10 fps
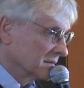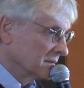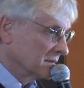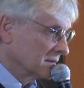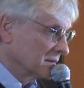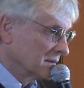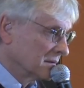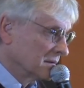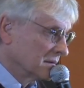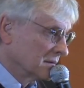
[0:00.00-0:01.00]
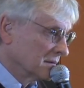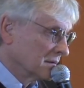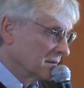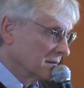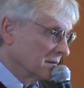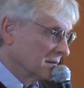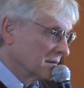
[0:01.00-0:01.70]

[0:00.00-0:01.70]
[no speech]